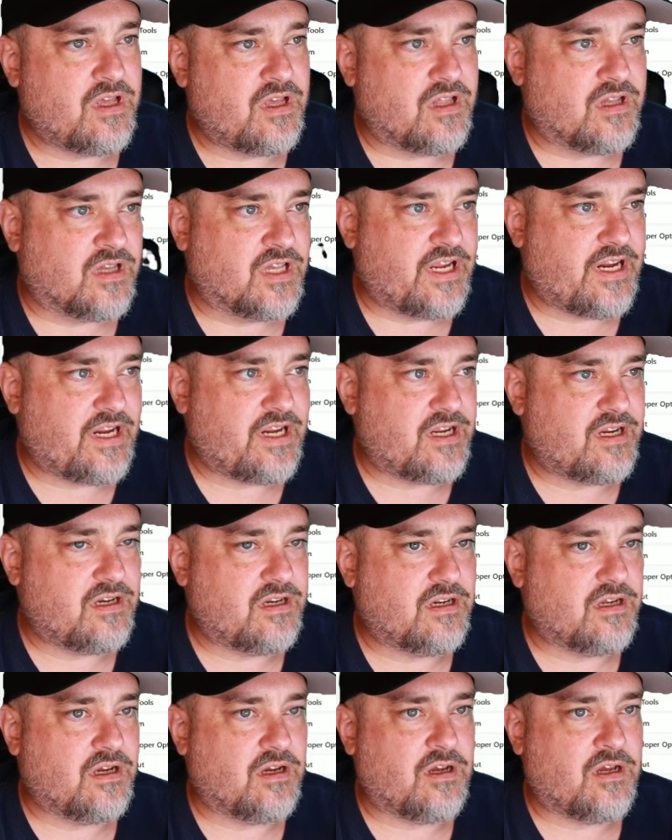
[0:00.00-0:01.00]

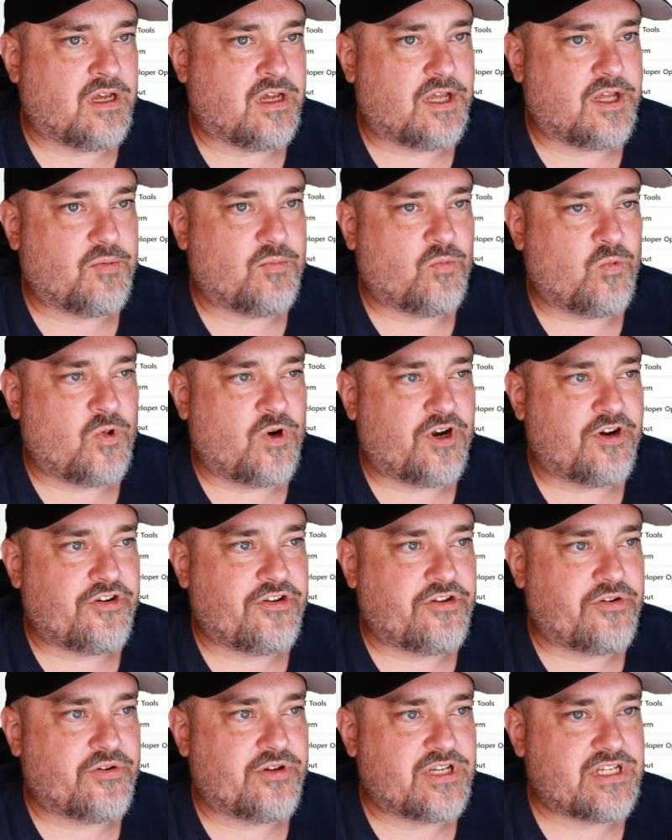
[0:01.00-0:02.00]
LAN, we're
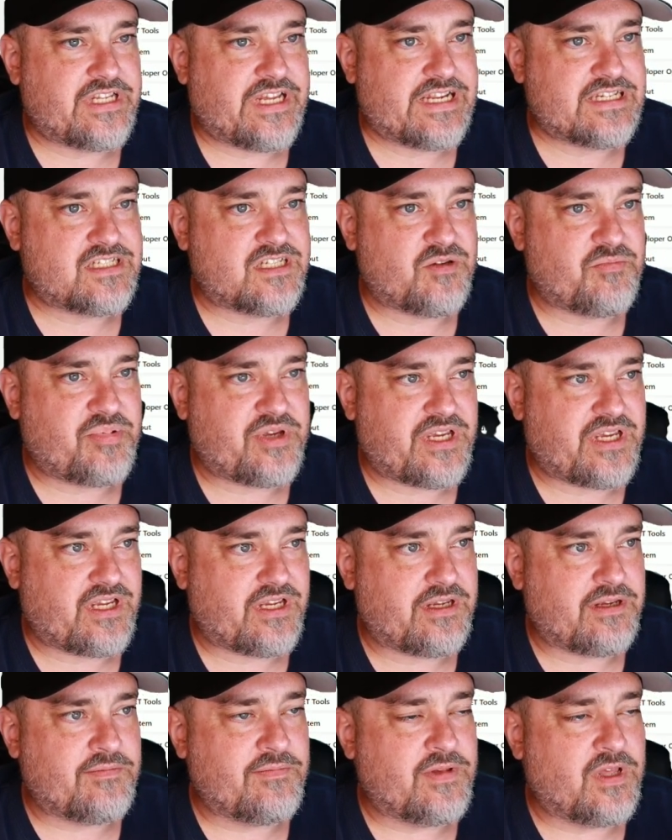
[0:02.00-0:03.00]
doing
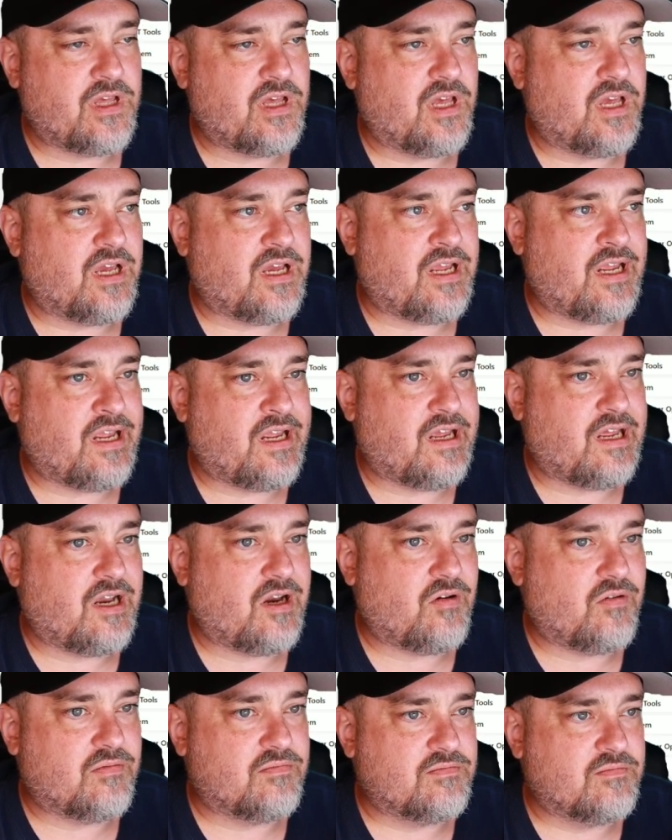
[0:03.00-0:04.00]
DHCP,
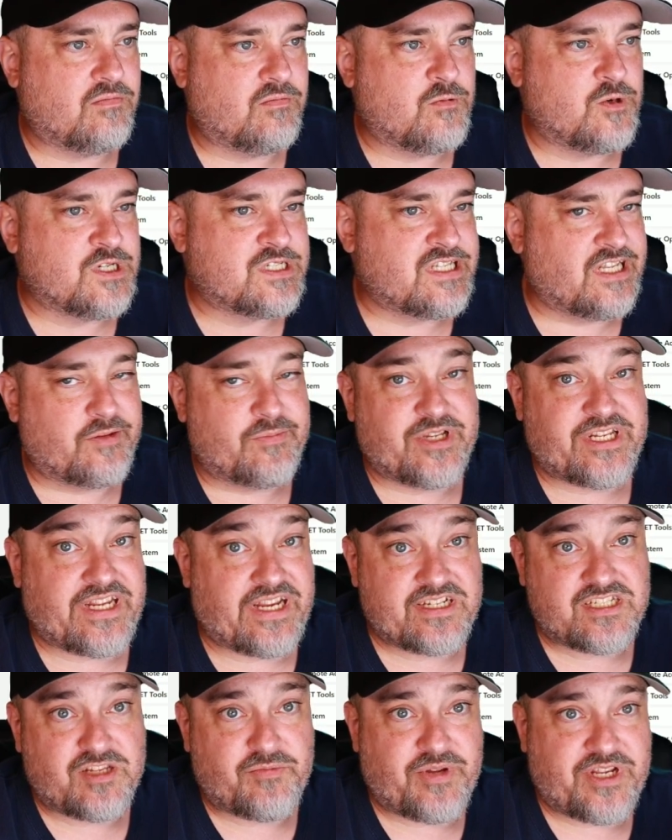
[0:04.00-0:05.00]
and we set up a
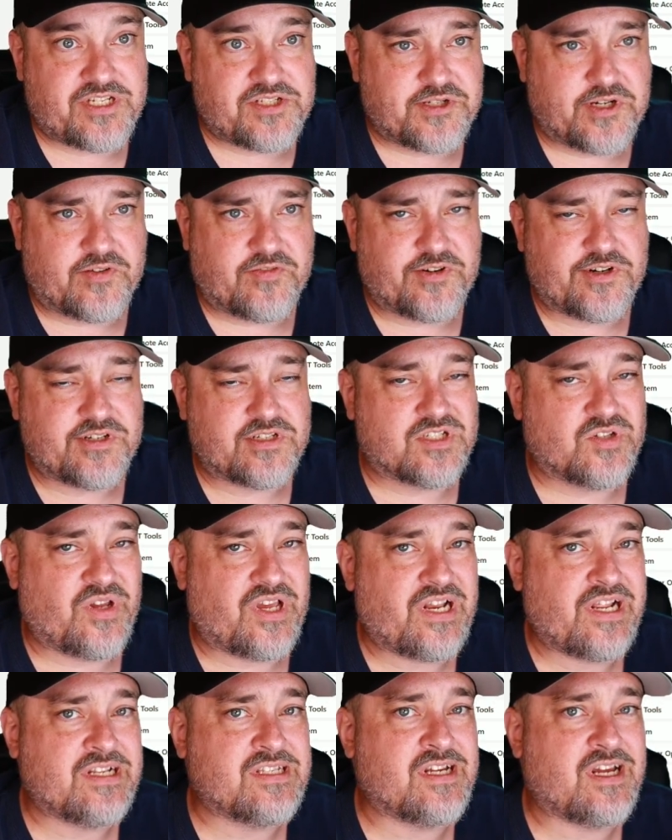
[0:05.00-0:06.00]
DHCP server. So
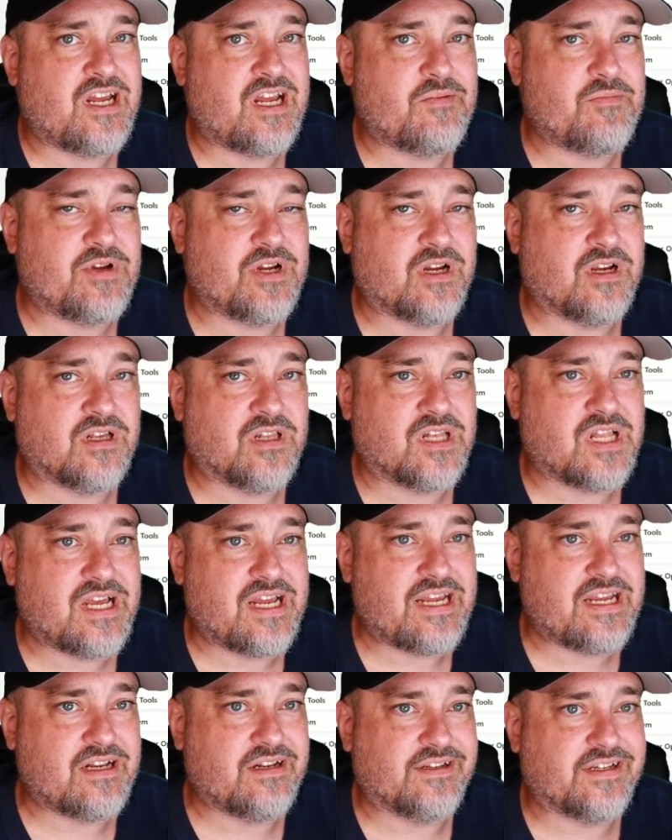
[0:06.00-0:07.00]
anytime a
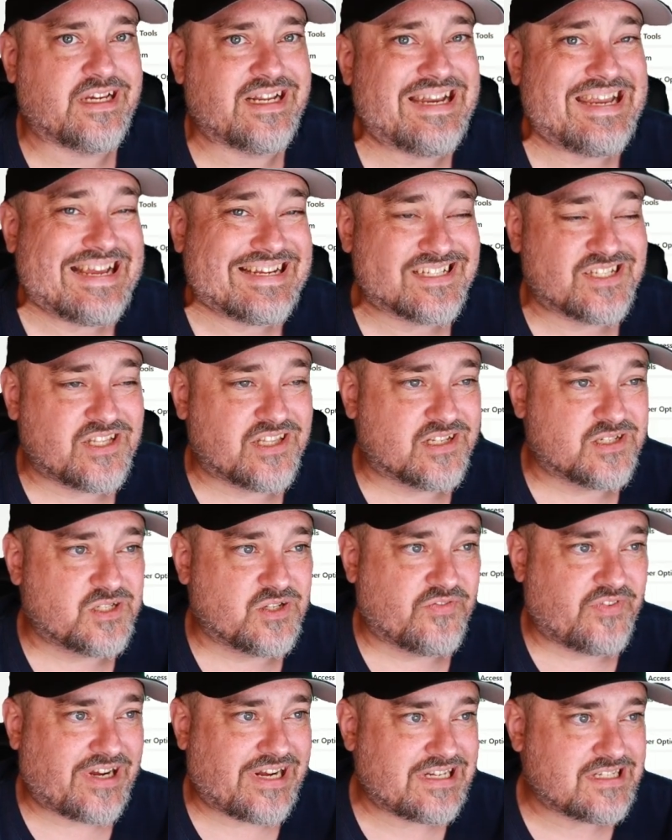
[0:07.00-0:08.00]
client connects to this
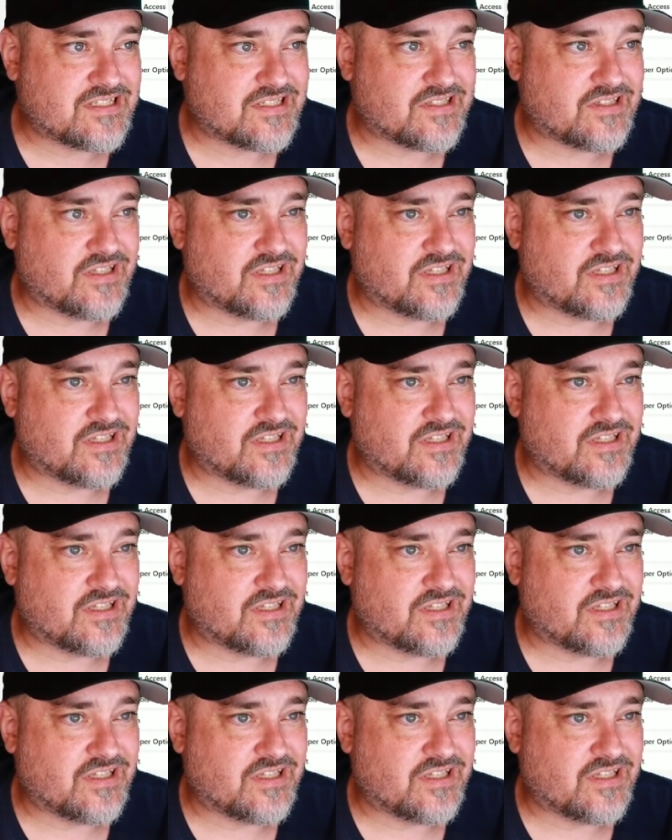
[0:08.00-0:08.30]
device